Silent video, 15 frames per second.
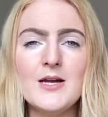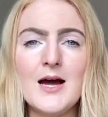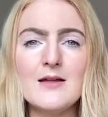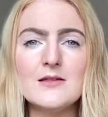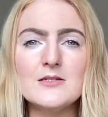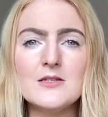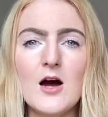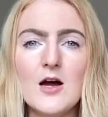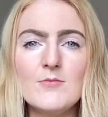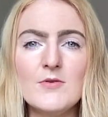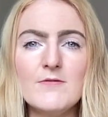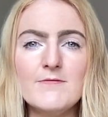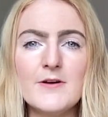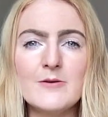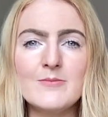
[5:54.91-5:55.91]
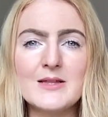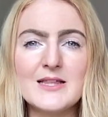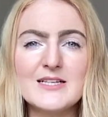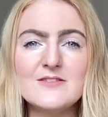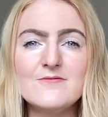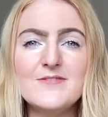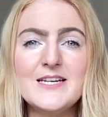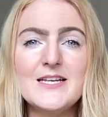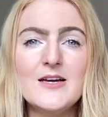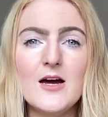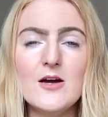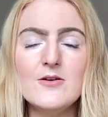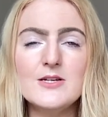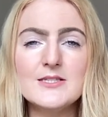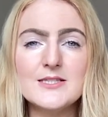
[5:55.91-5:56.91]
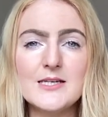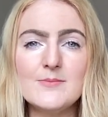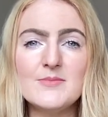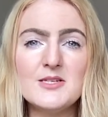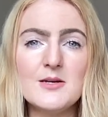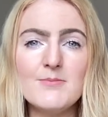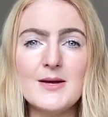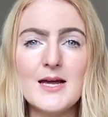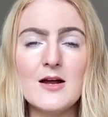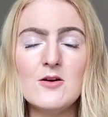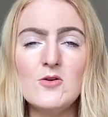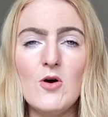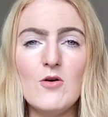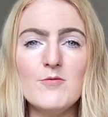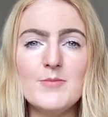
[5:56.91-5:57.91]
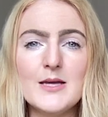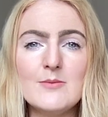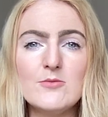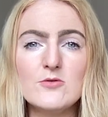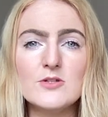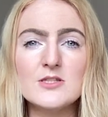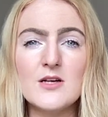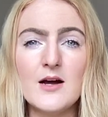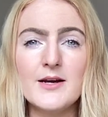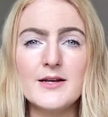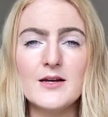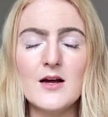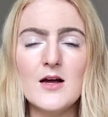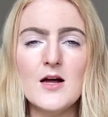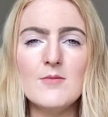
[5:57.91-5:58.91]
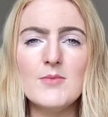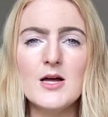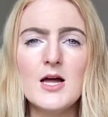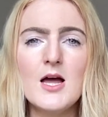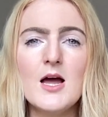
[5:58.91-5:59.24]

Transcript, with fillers: At the time of filming this video, it seems to be a lot of people signing up,